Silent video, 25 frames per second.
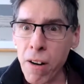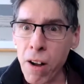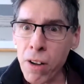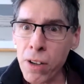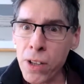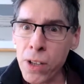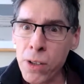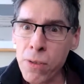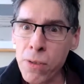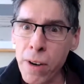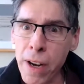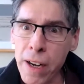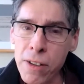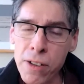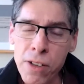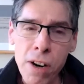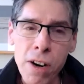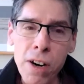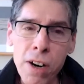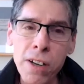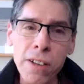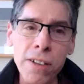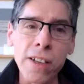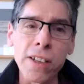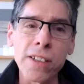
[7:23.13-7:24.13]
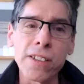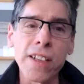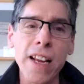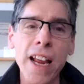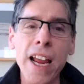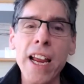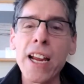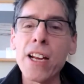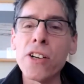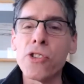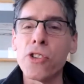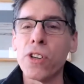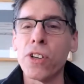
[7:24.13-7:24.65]
all you Darkness
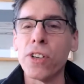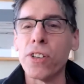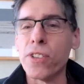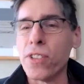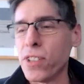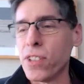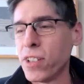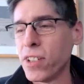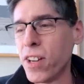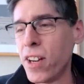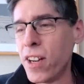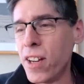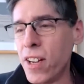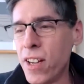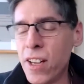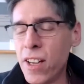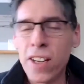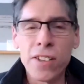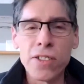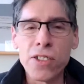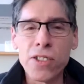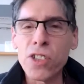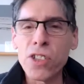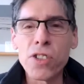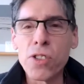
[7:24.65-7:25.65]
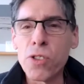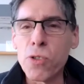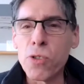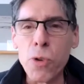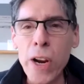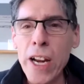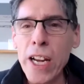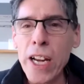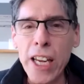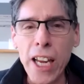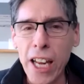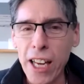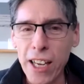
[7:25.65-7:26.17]
agers, just
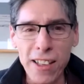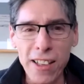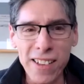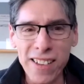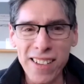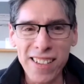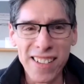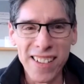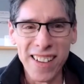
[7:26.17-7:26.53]
drink it.